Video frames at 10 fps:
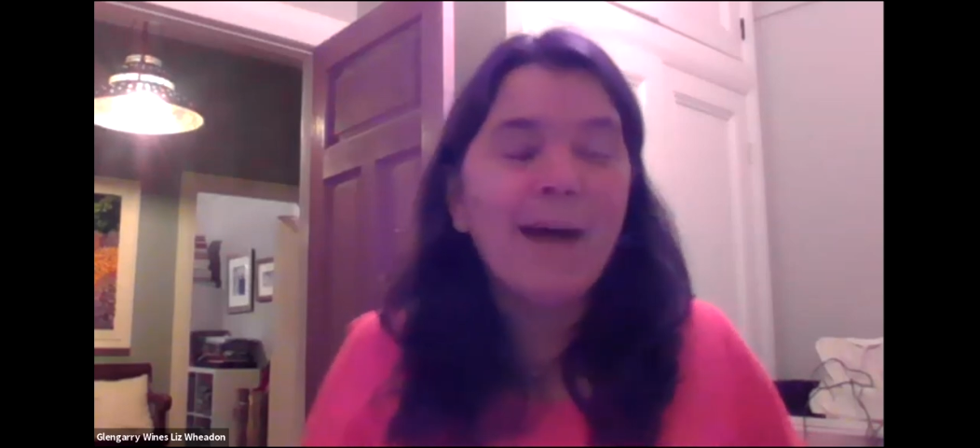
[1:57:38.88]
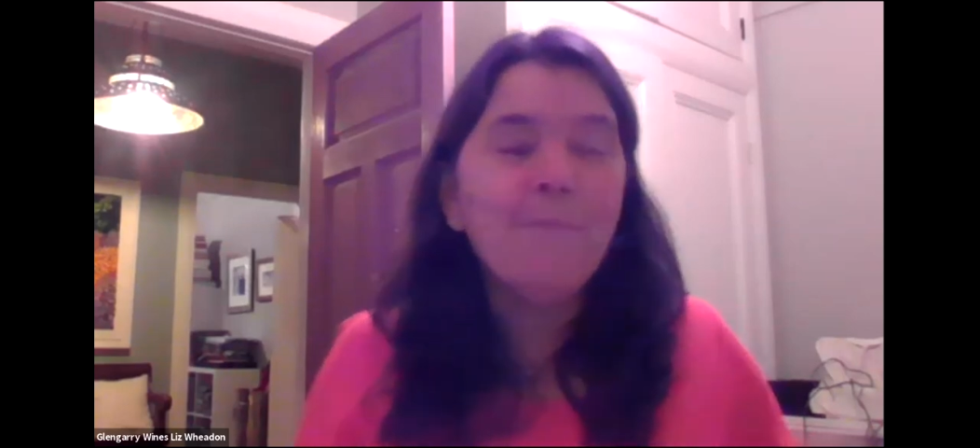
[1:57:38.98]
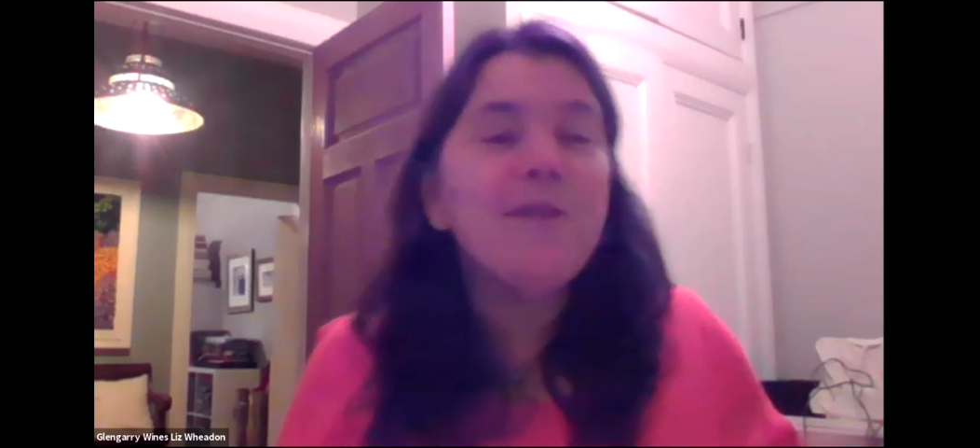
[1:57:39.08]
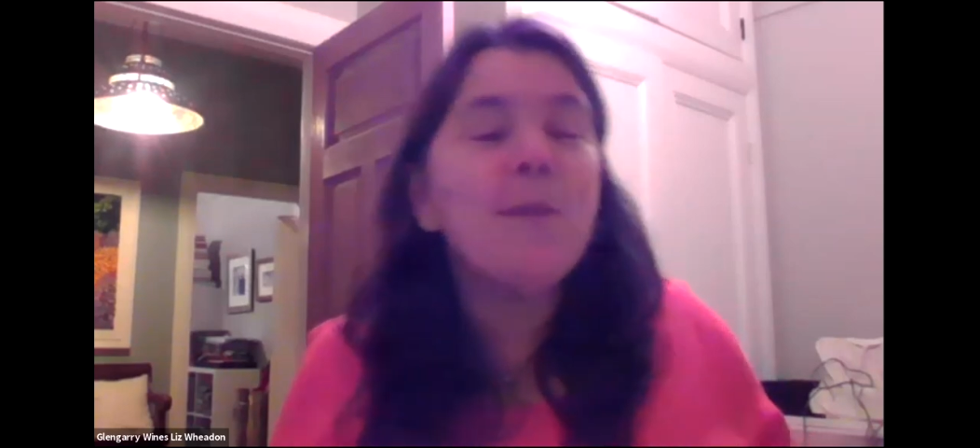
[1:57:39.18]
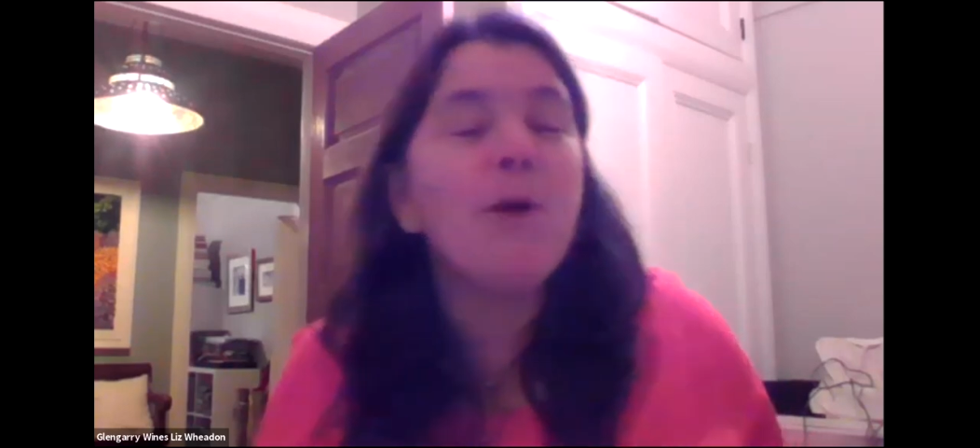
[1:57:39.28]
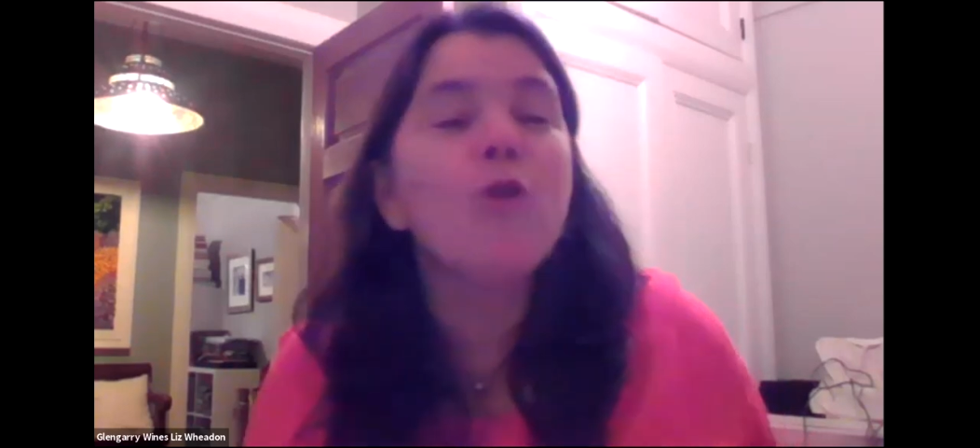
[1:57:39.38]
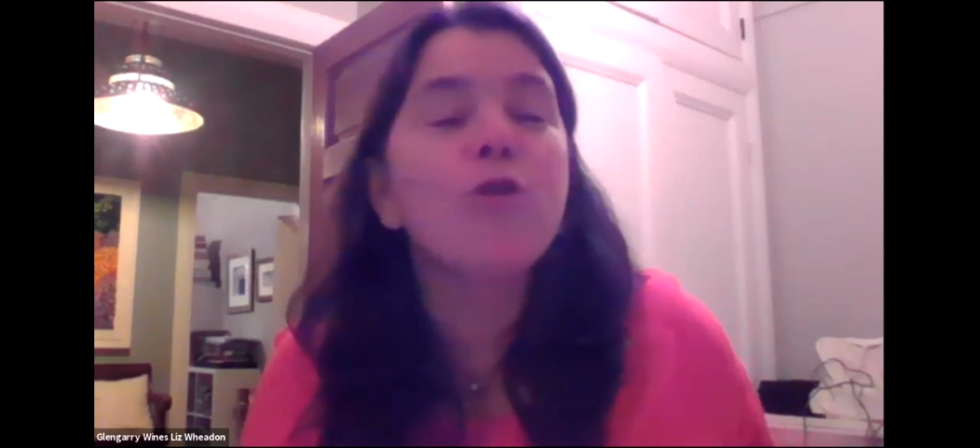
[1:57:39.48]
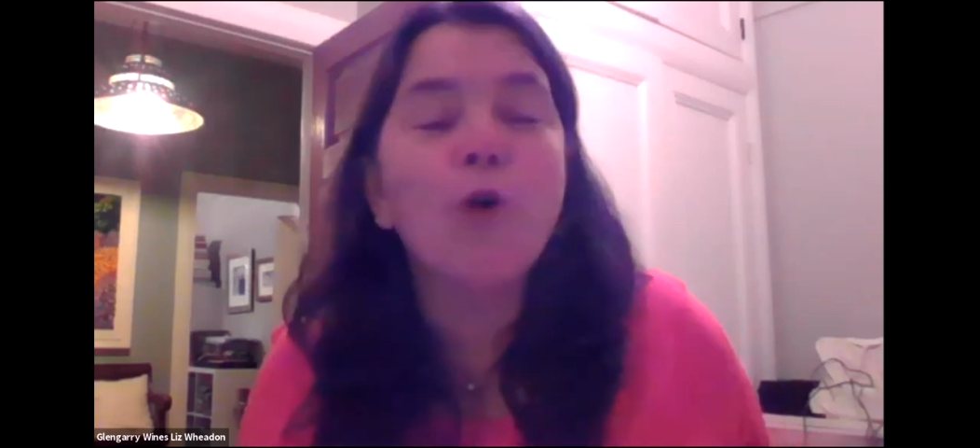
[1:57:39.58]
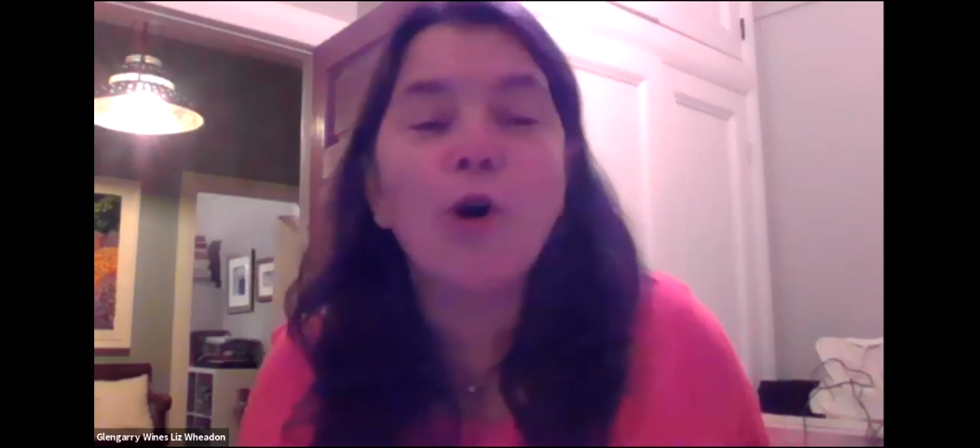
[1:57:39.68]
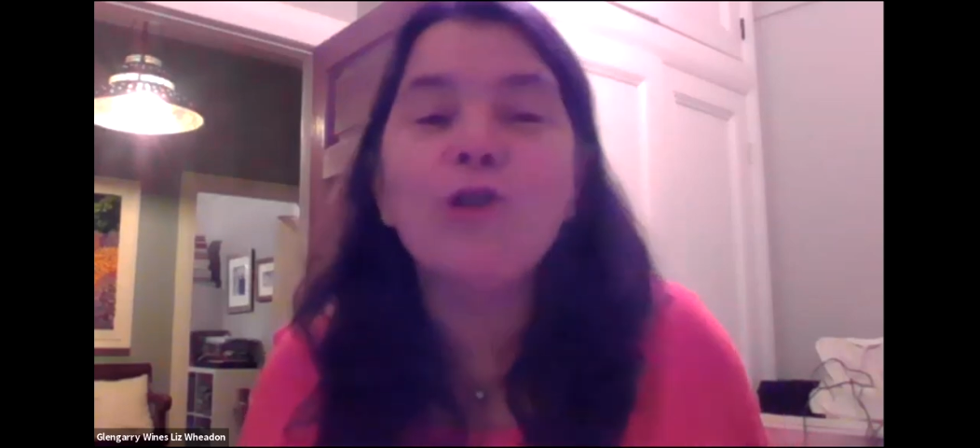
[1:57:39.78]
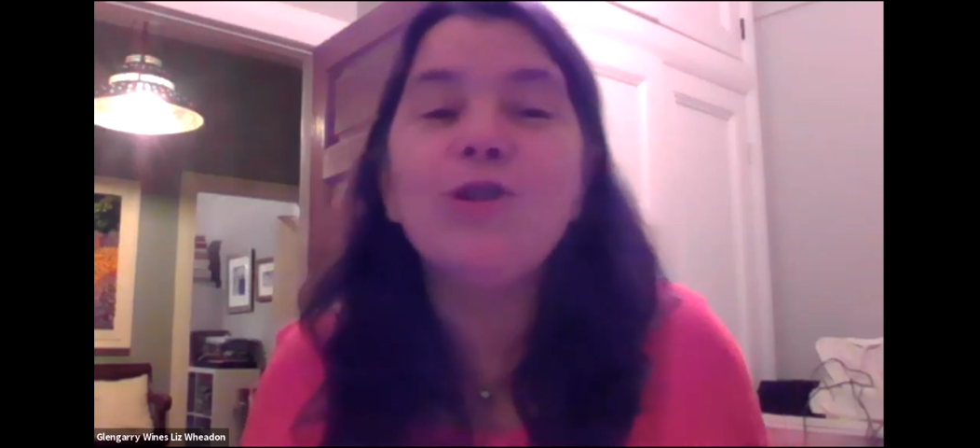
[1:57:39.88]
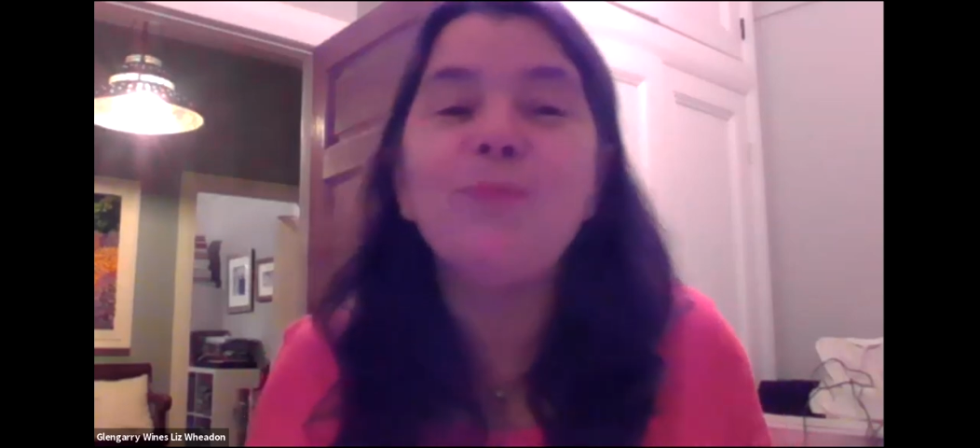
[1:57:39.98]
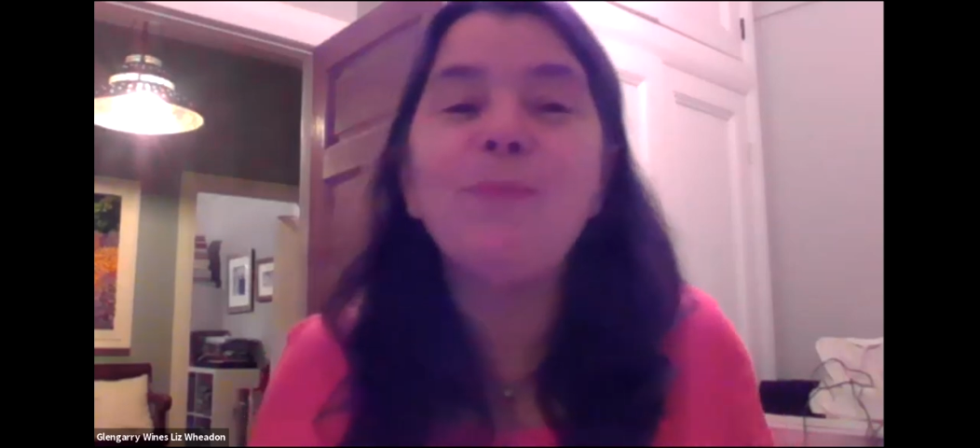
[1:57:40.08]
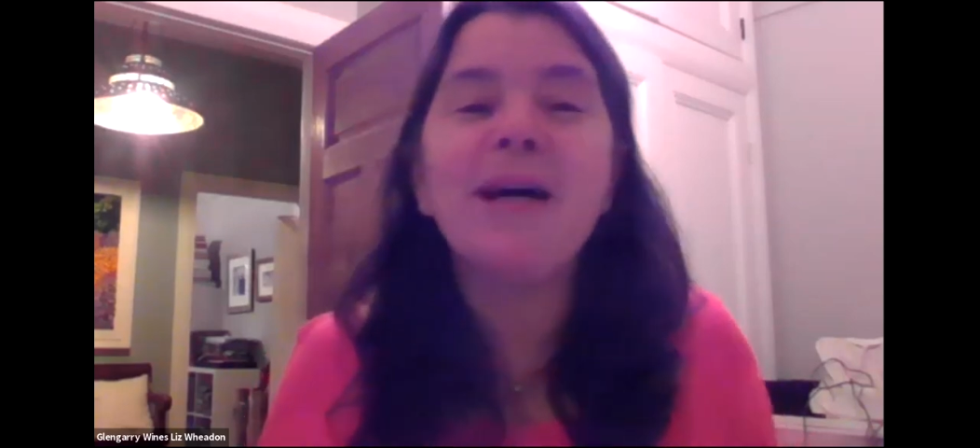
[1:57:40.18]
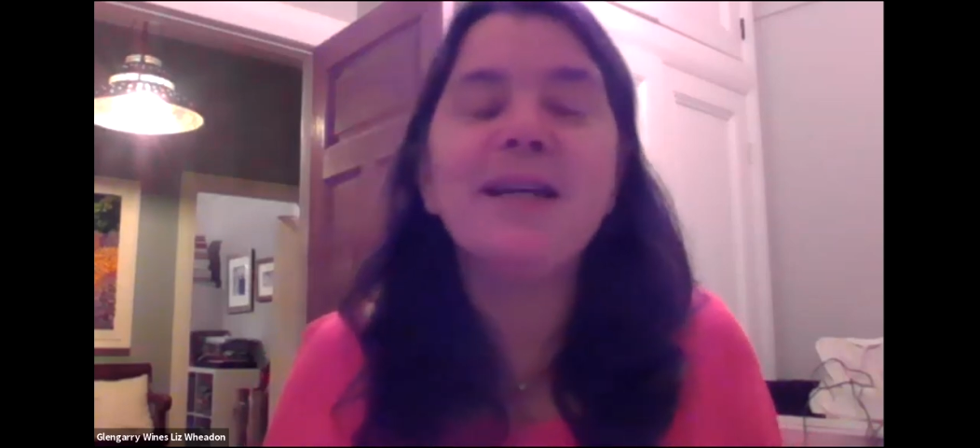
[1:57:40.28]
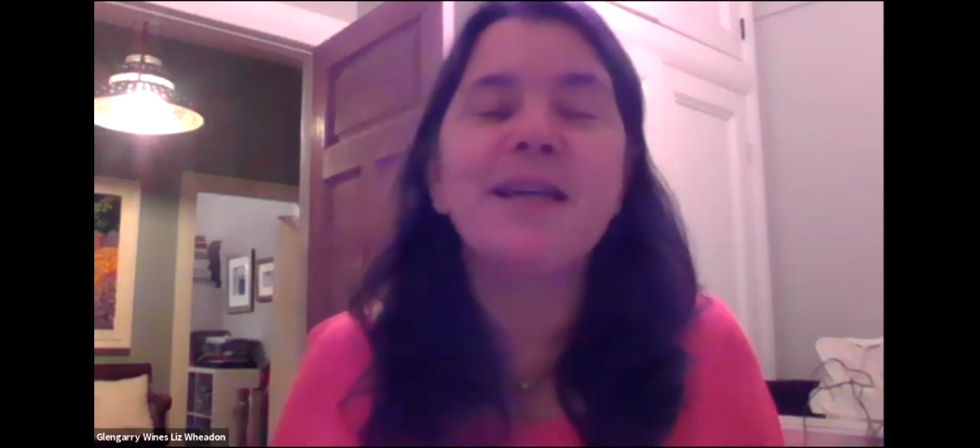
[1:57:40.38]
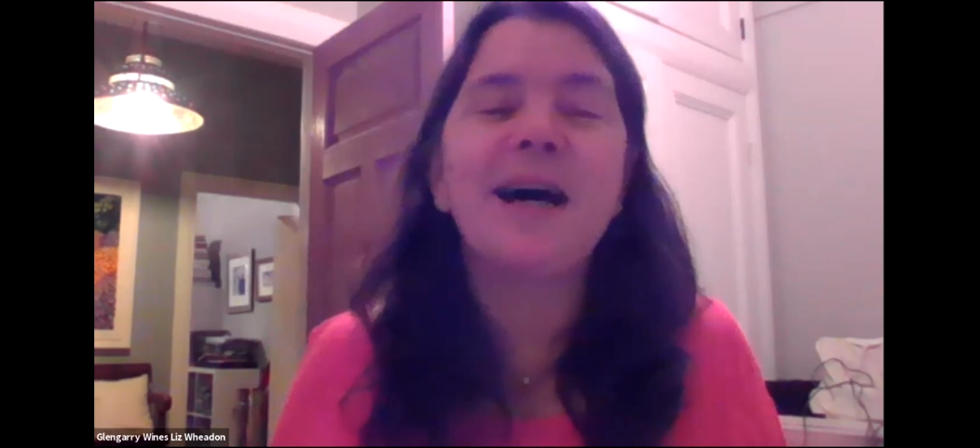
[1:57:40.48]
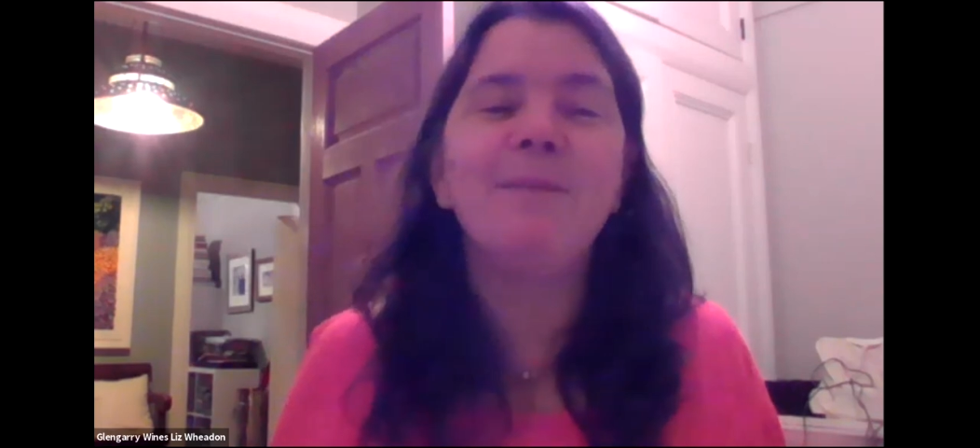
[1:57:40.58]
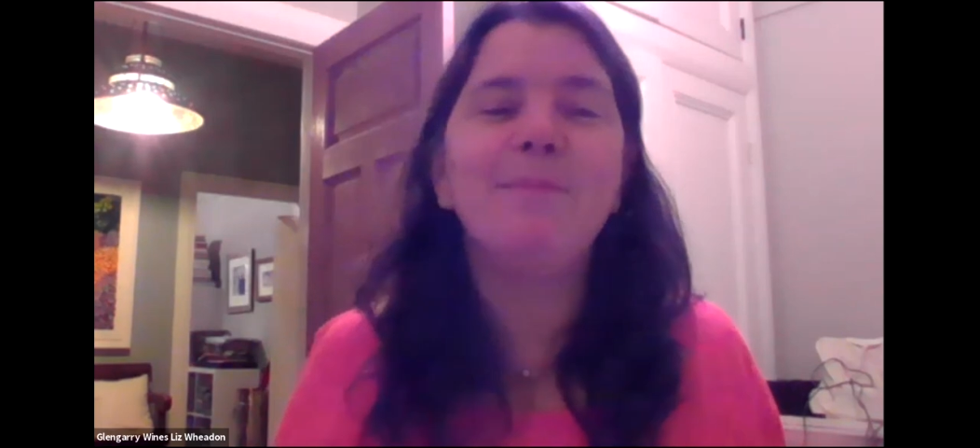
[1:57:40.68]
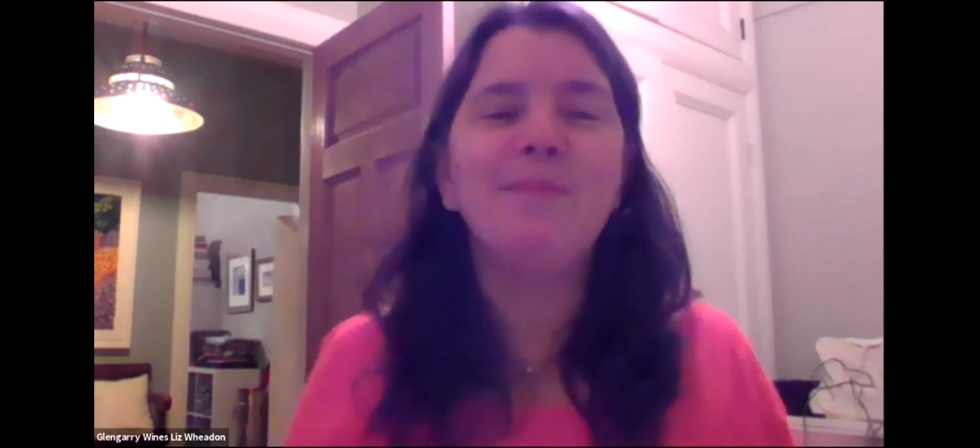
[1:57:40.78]
They're both good, but
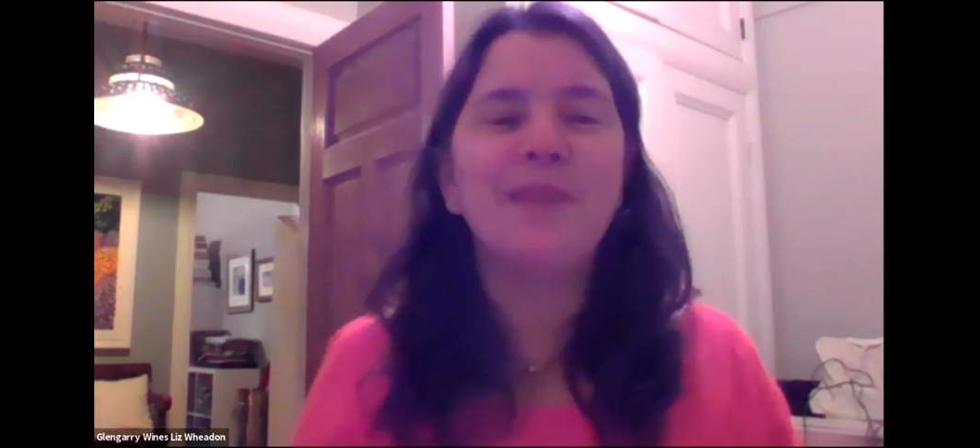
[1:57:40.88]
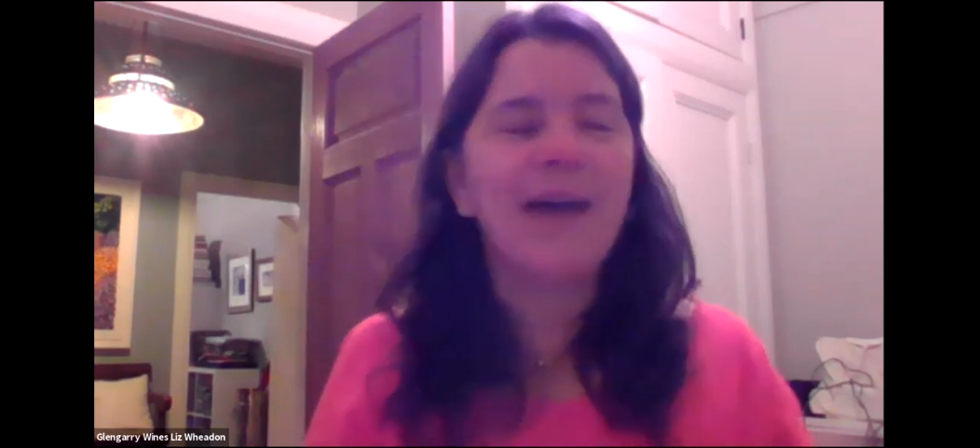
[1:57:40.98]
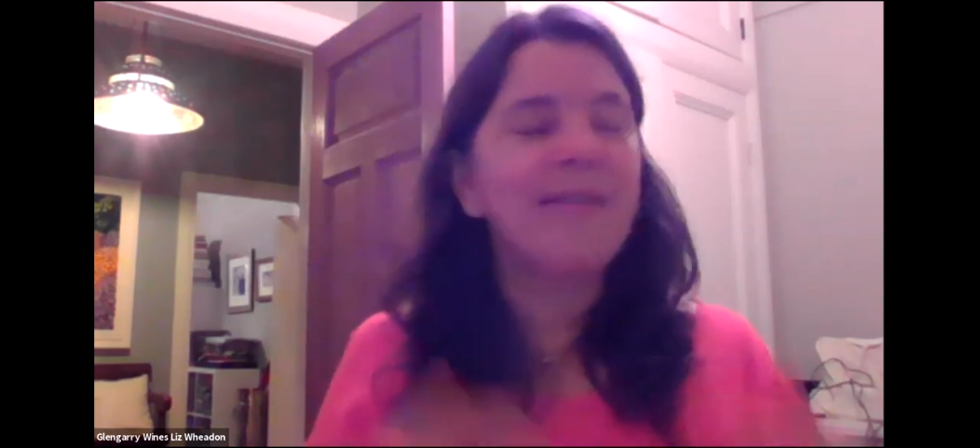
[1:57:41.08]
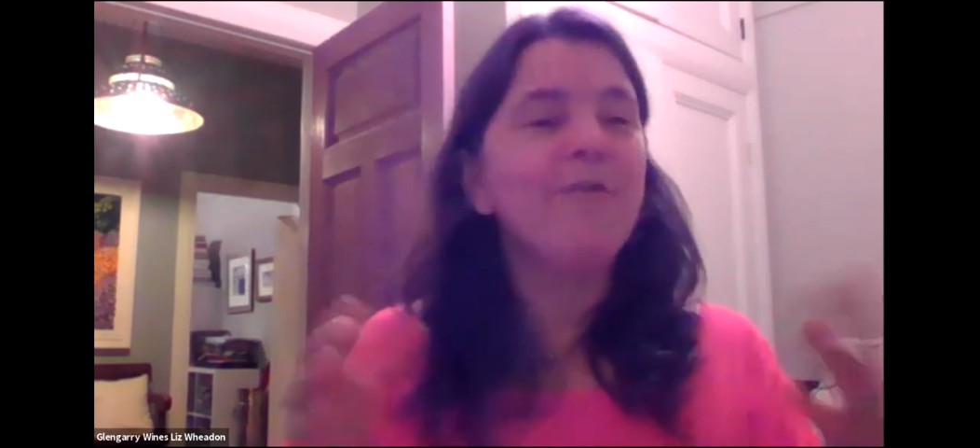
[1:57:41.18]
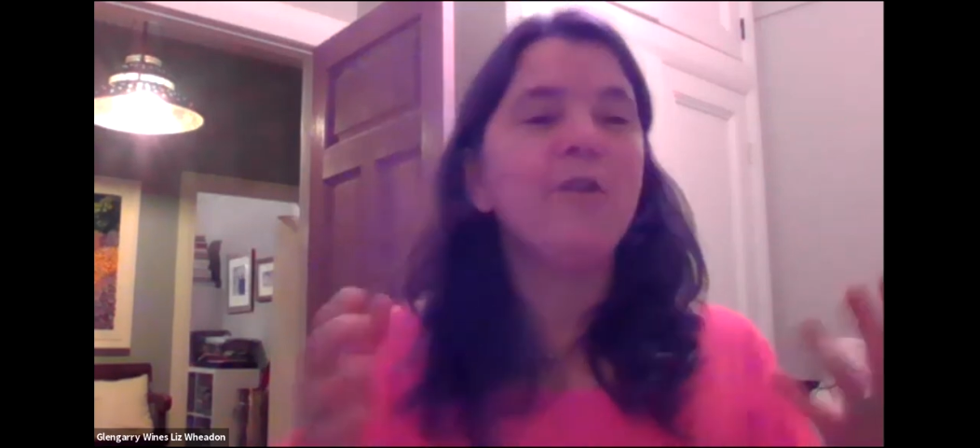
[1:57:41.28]
yeah,